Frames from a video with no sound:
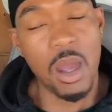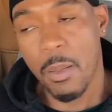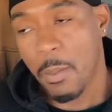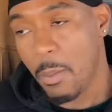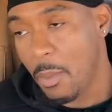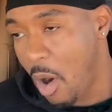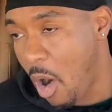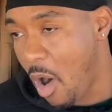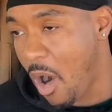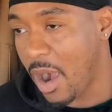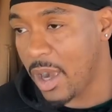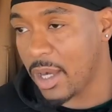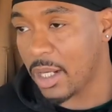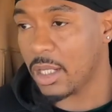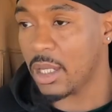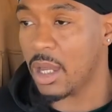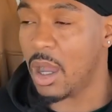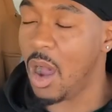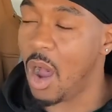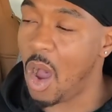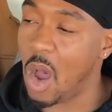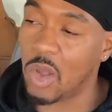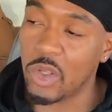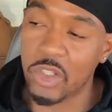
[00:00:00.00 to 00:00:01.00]
Mark
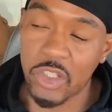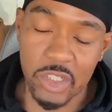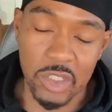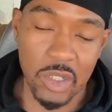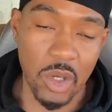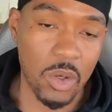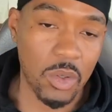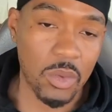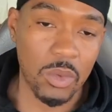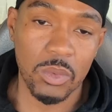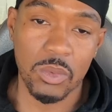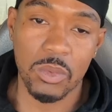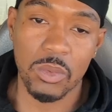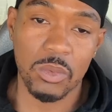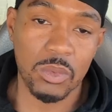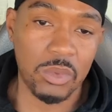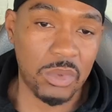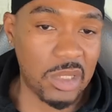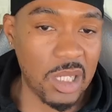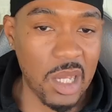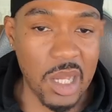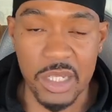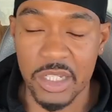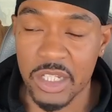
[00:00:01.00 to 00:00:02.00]
also
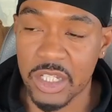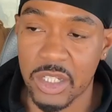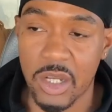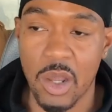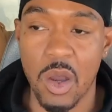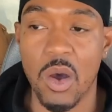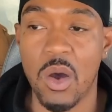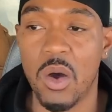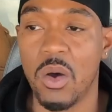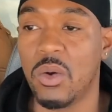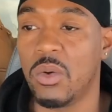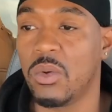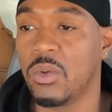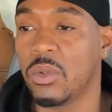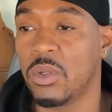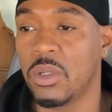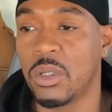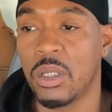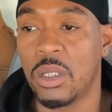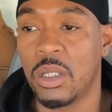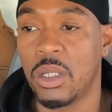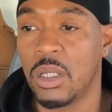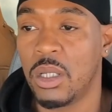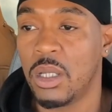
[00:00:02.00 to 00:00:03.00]
touched on
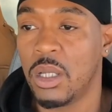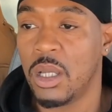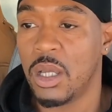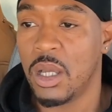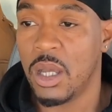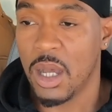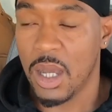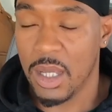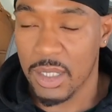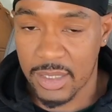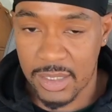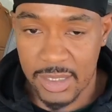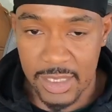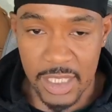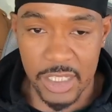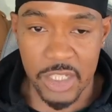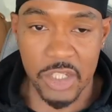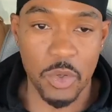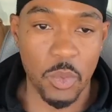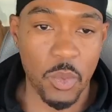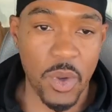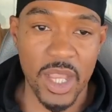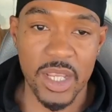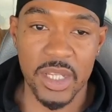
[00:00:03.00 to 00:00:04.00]
a
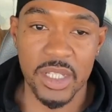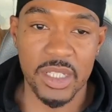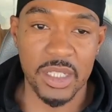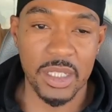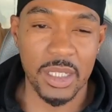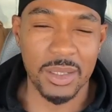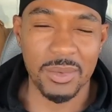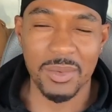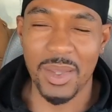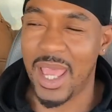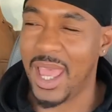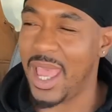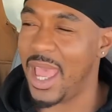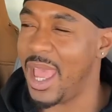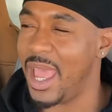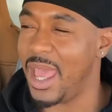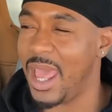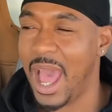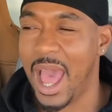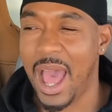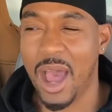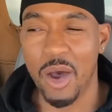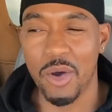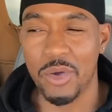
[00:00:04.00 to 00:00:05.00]
situation
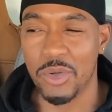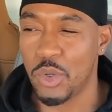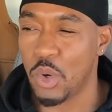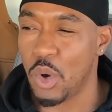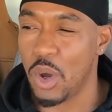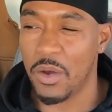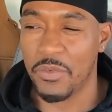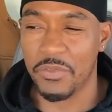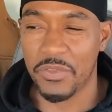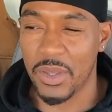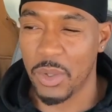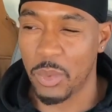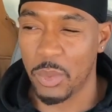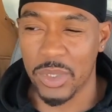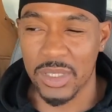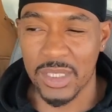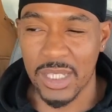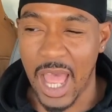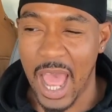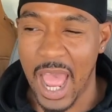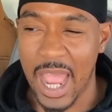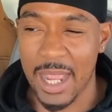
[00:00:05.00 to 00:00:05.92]
and I don't know if it was